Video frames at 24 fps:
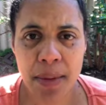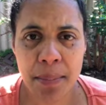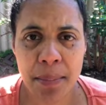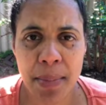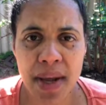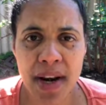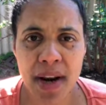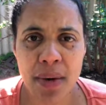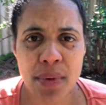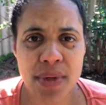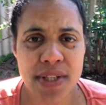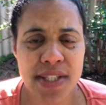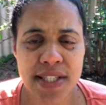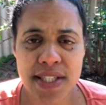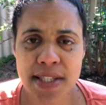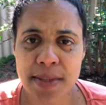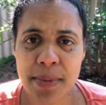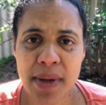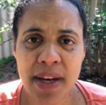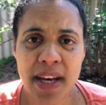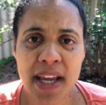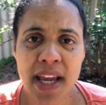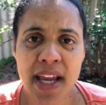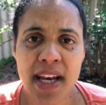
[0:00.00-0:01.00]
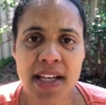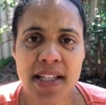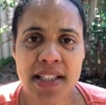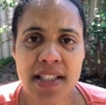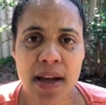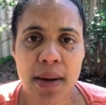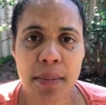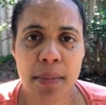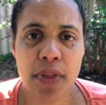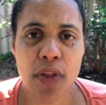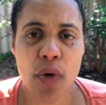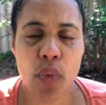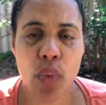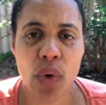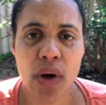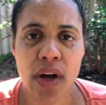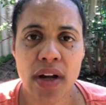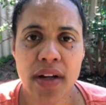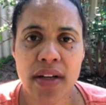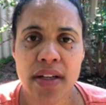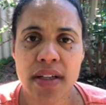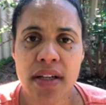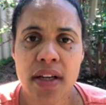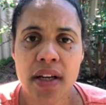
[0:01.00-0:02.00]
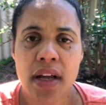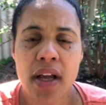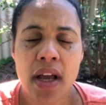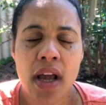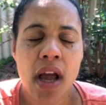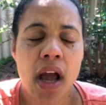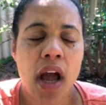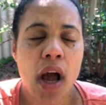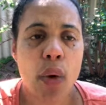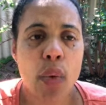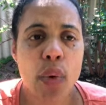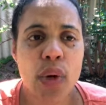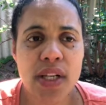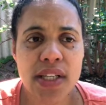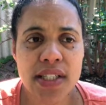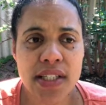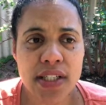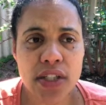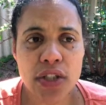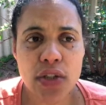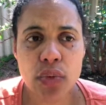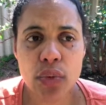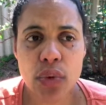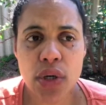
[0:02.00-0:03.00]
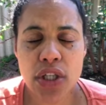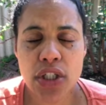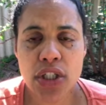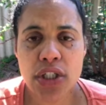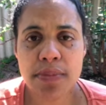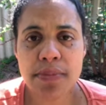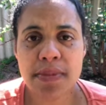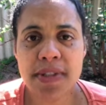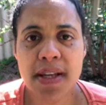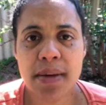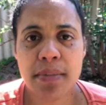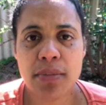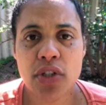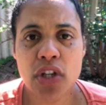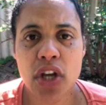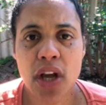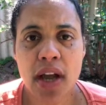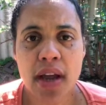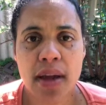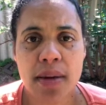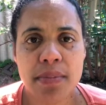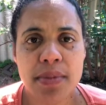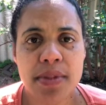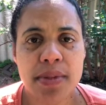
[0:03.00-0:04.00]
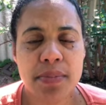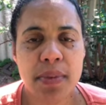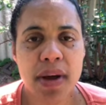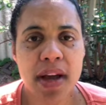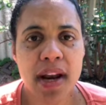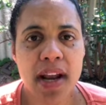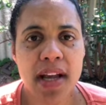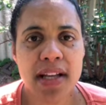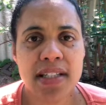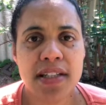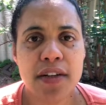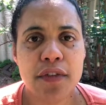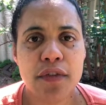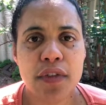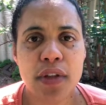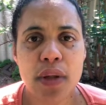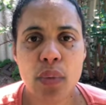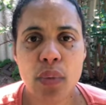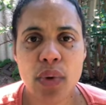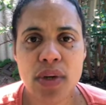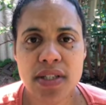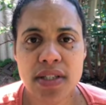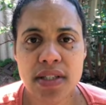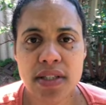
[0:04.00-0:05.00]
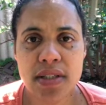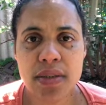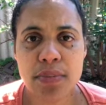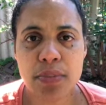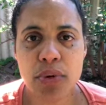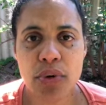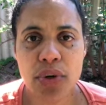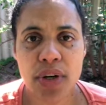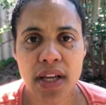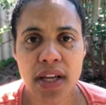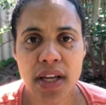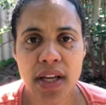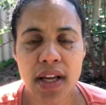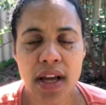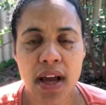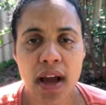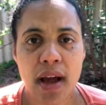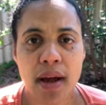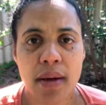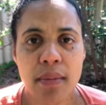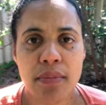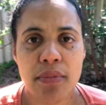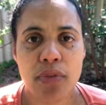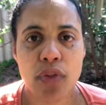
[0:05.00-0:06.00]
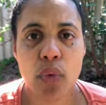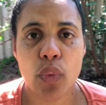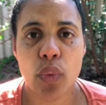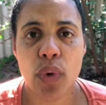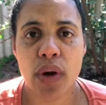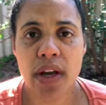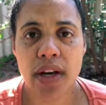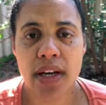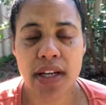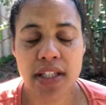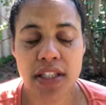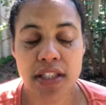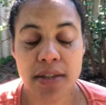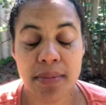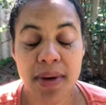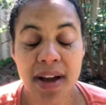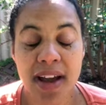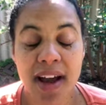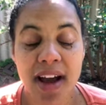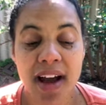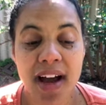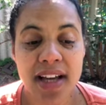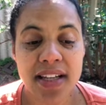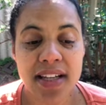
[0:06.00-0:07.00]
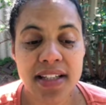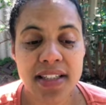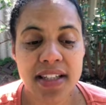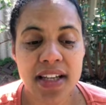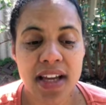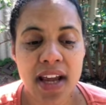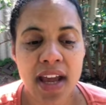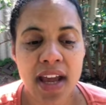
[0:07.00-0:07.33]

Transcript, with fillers: But I wasn't spending any time in the Word. I would listen to worship sometimes, but I definitely wasn't putting um, the Word into my heart.